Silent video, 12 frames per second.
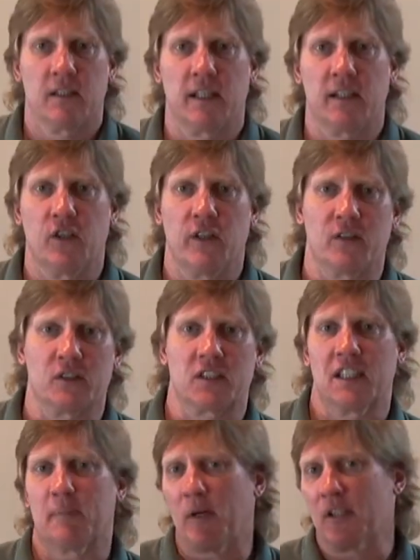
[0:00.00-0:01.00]
You either
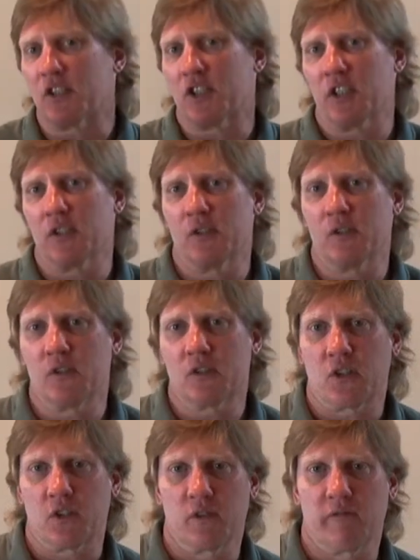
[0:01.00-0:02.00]
slip on shoes
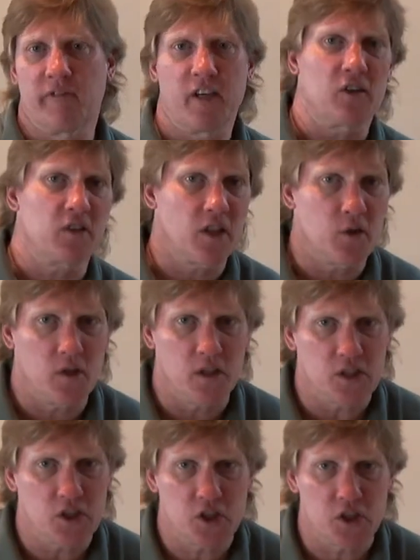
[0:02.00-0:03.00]
or you Velcro
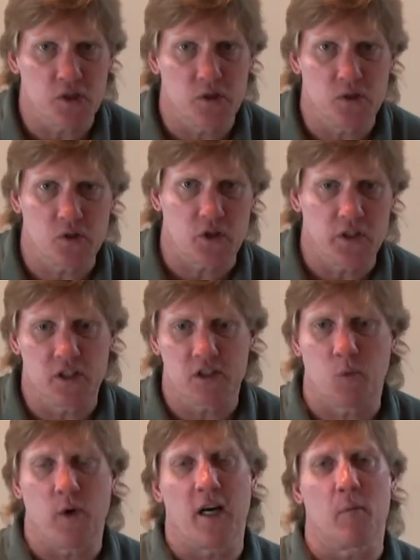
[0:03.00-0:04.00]
on shoes or you
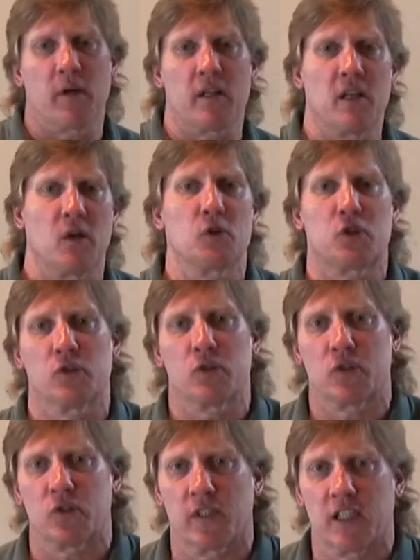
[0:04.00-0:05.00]
just wear them with no
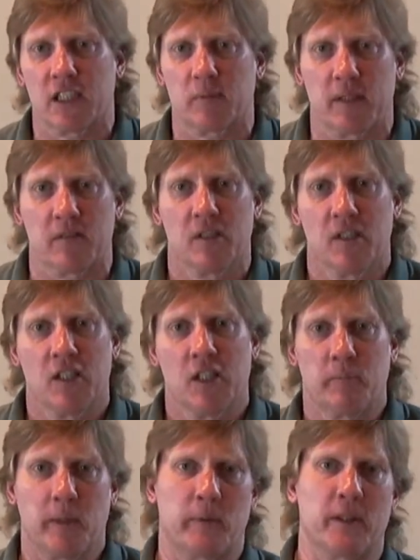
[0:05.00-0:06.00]
shoestrings, but
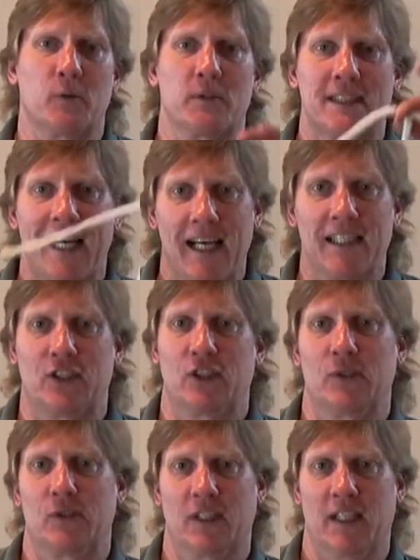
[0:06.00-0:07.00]
people don't tie
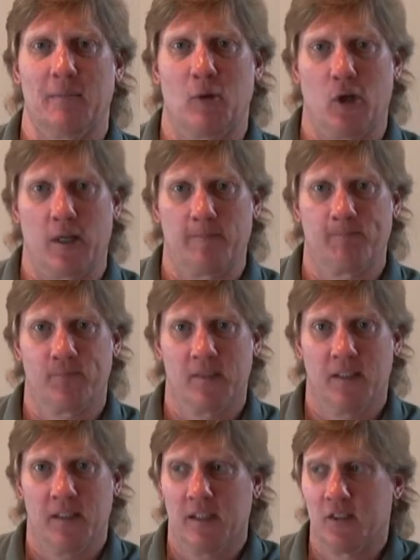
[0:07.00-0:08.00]
shoes anymore.
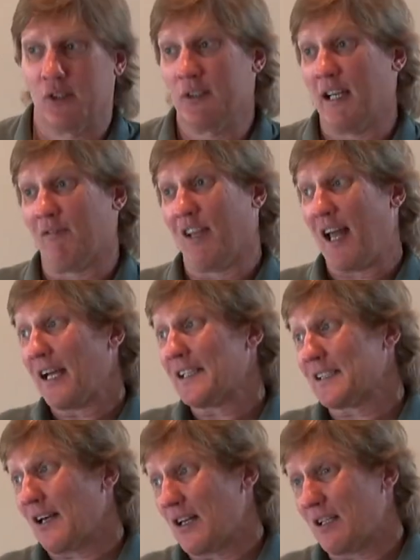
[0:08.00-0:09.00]
Shoes have
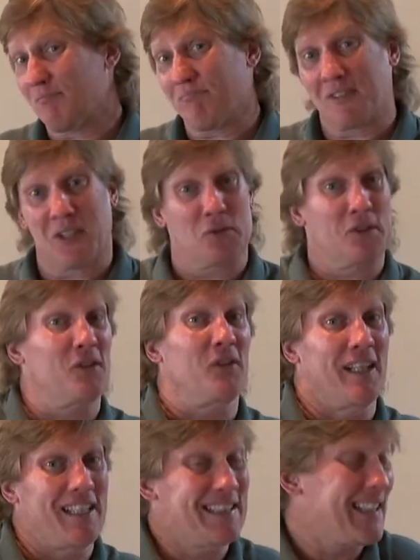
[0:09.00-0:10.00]
lights on them, no
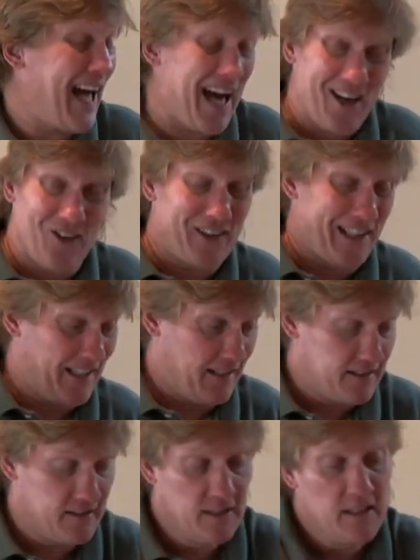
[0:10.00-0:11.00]
strings. I don't get it.